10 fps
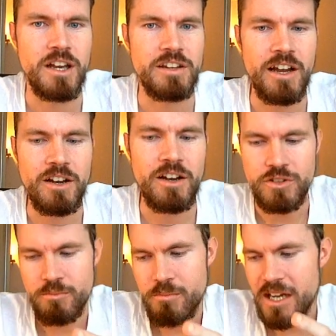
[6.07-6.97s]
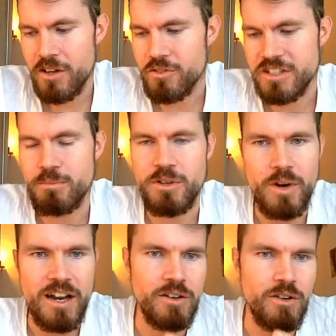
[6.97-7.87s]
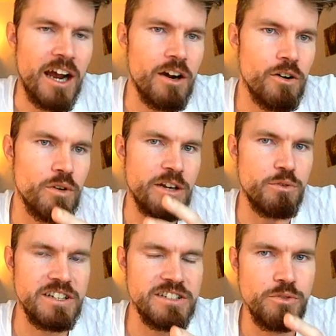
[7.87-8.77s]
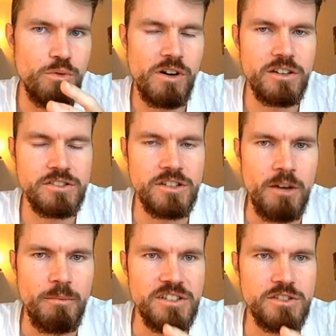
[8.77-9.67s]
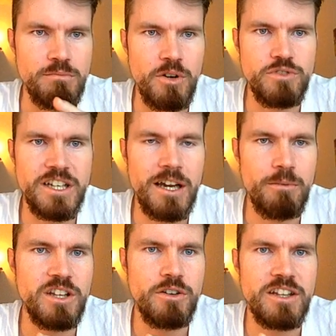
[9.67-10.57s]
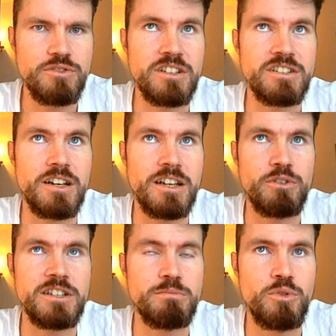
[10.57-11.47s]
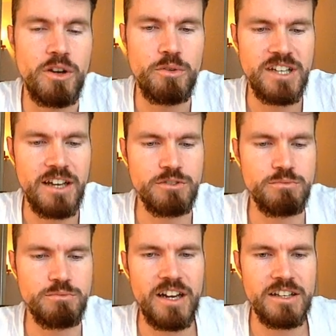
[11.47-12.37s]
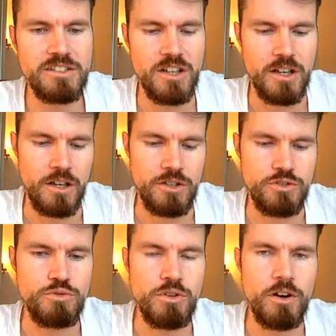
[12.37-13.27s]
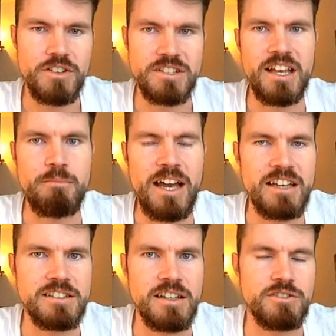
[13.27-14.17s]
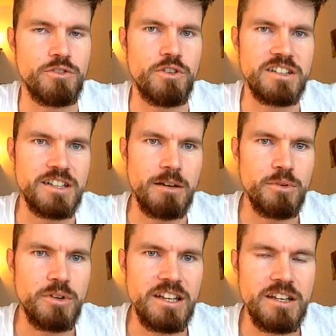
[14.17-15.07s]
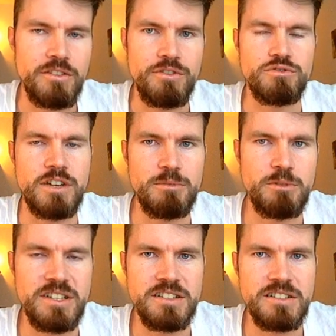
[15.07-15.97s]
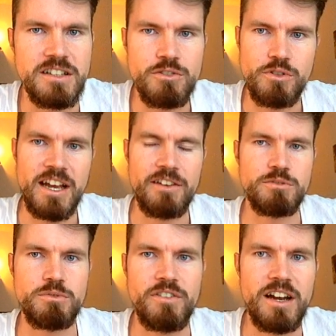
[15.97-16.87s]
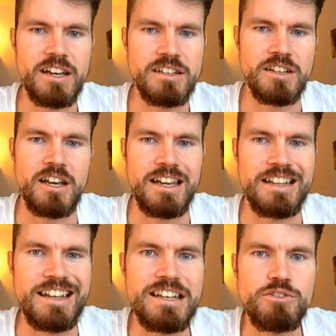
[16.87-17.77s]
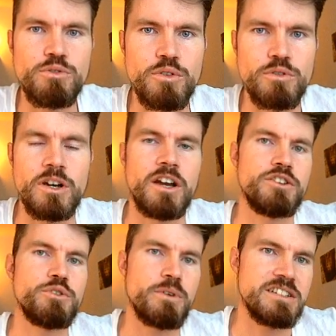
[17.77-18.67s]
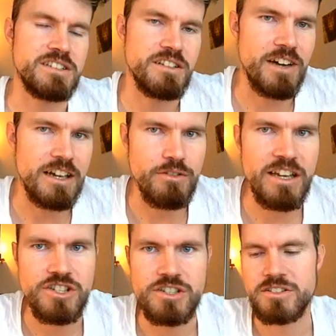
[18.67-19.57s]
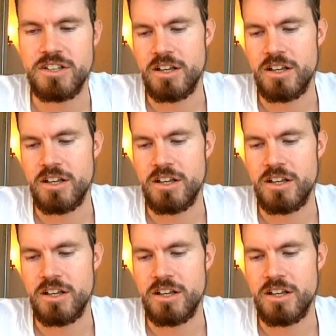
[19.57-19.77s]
Now, you might already be aware how liquidity works, but as a small recap, when you enter into a liquidity pool, you always have to provide two of the same asset. So for example, E T H wrapped B T C, you will have to provide an equal U S D valuations.